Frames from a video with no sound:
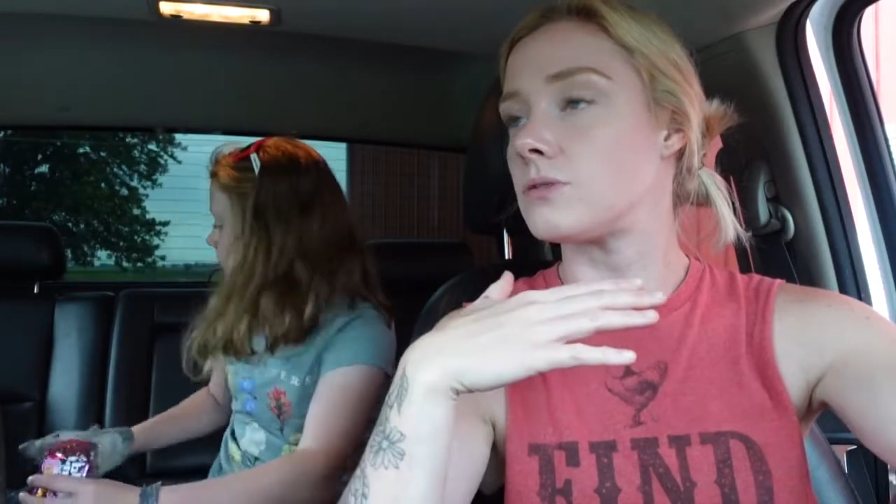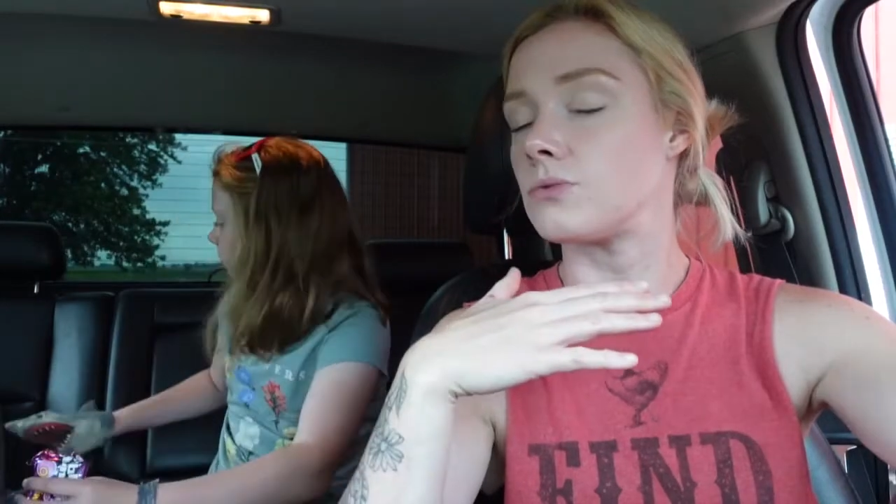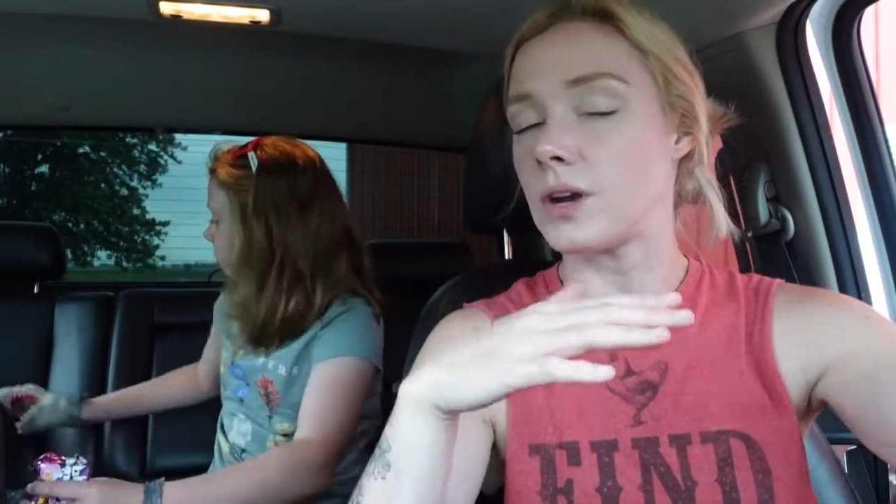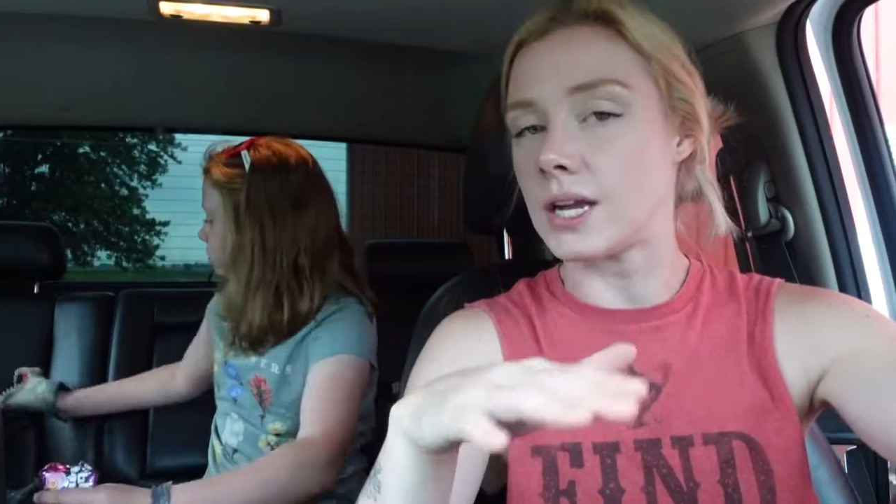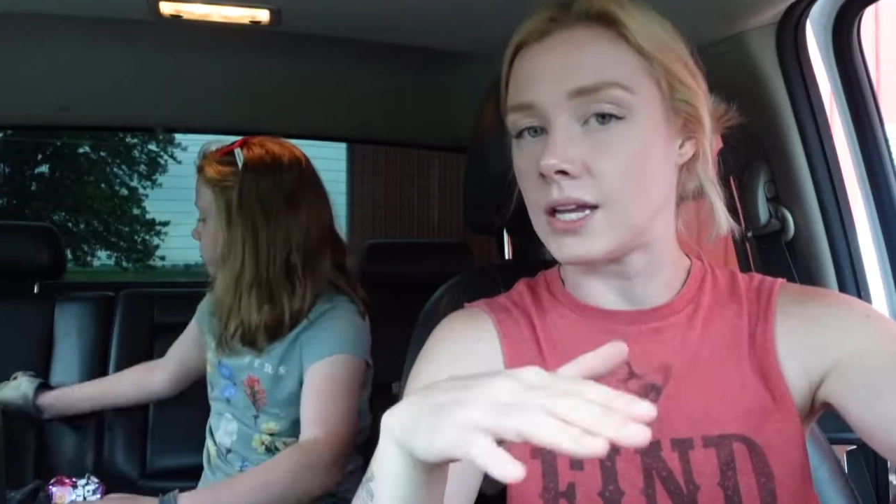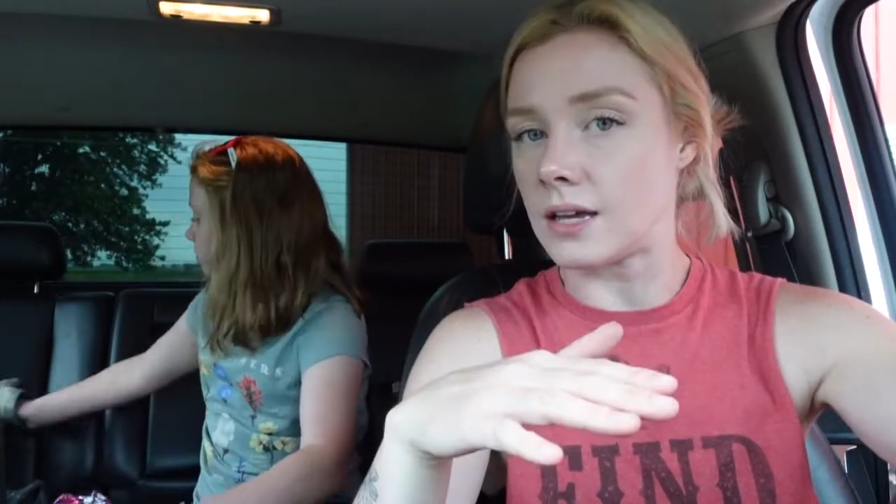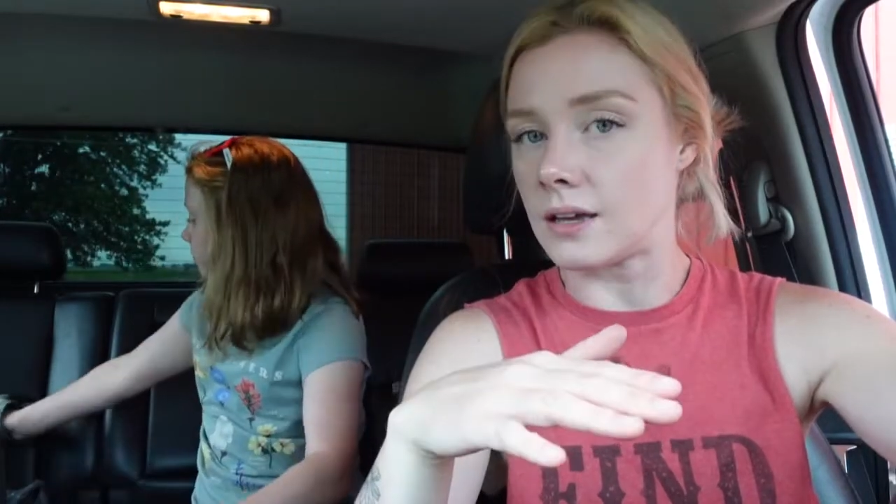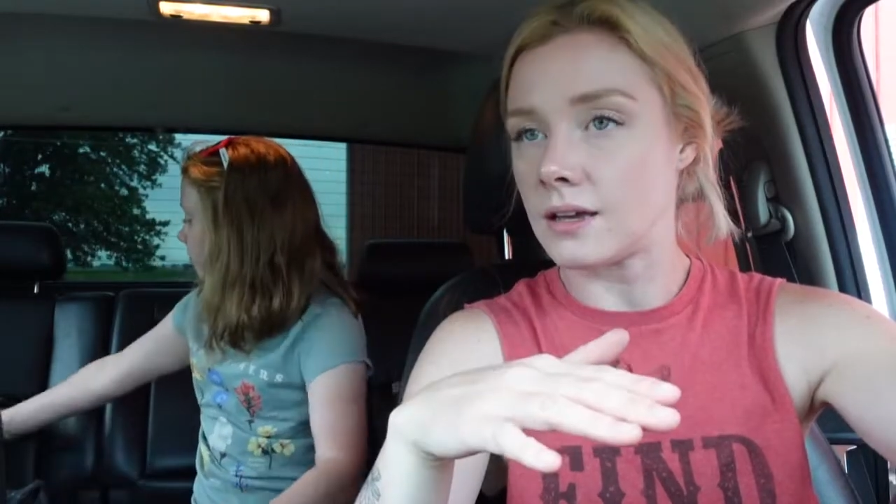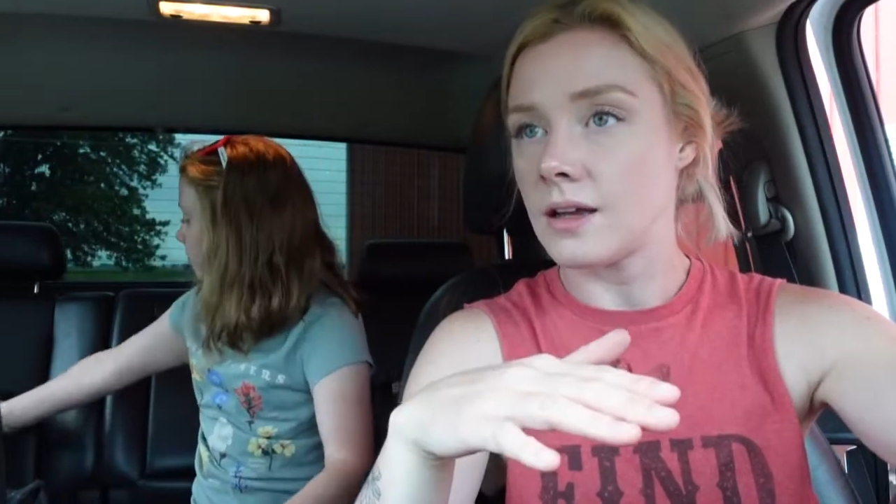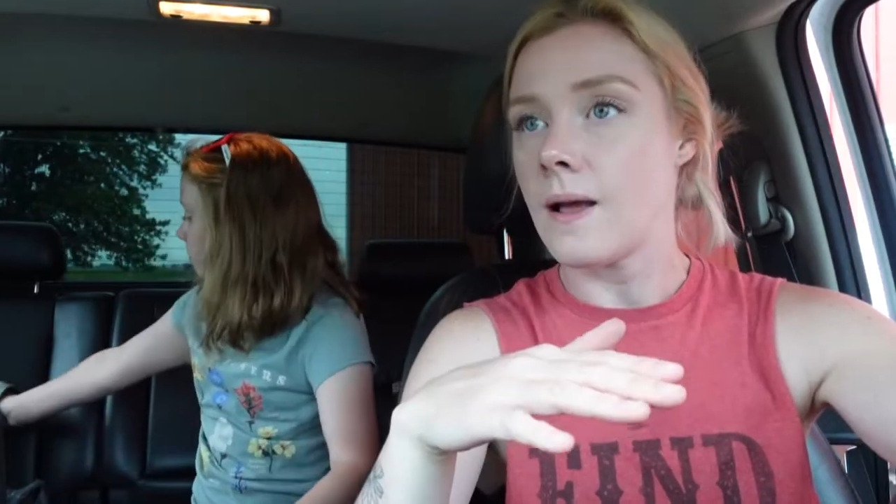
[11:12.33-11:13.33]
rainy.
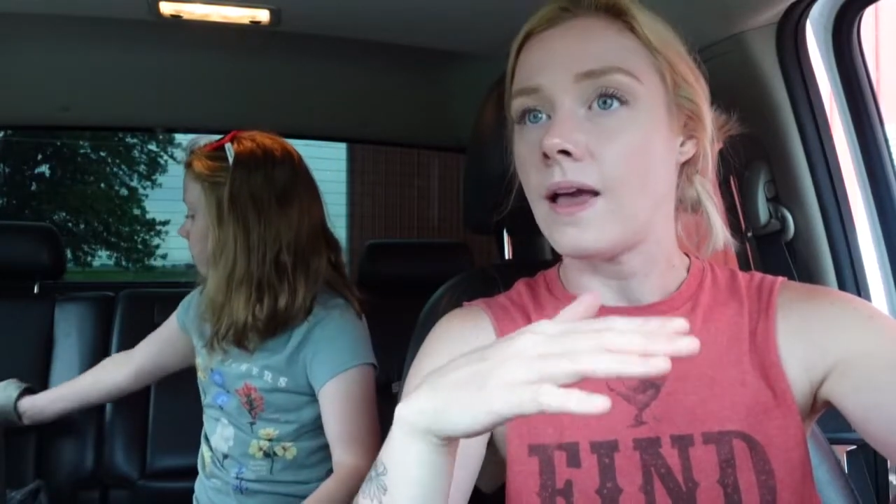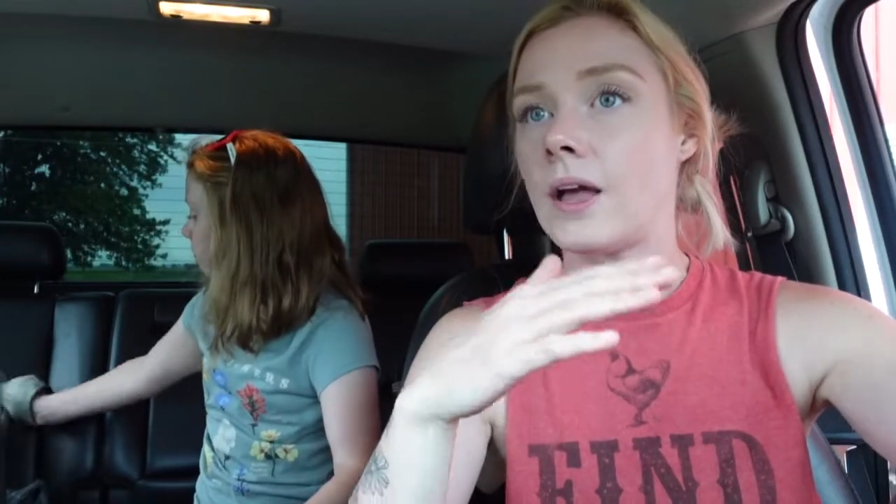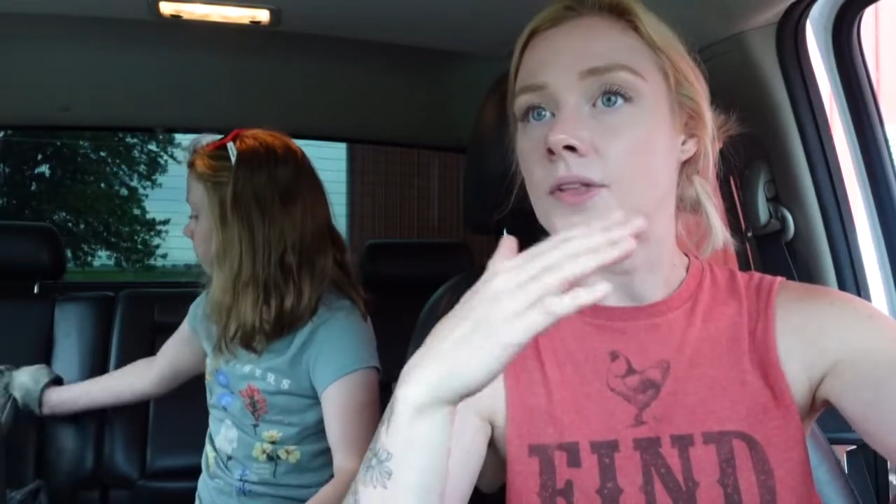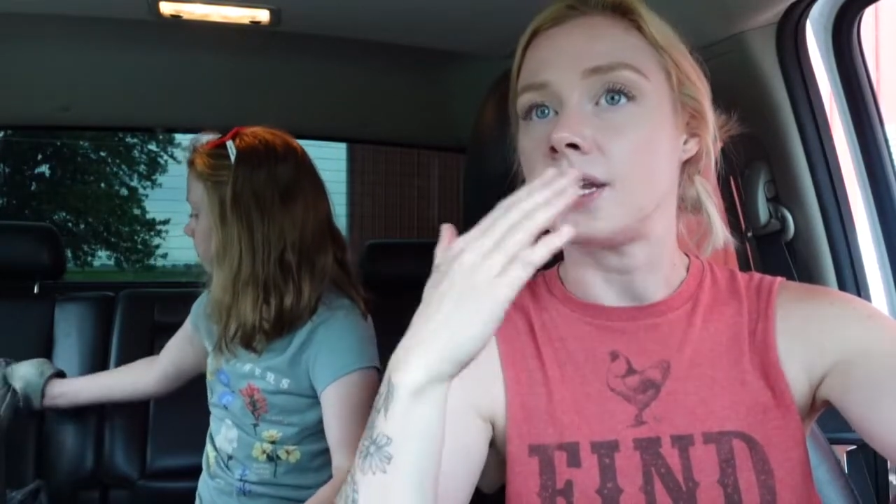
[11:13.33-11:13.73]
And then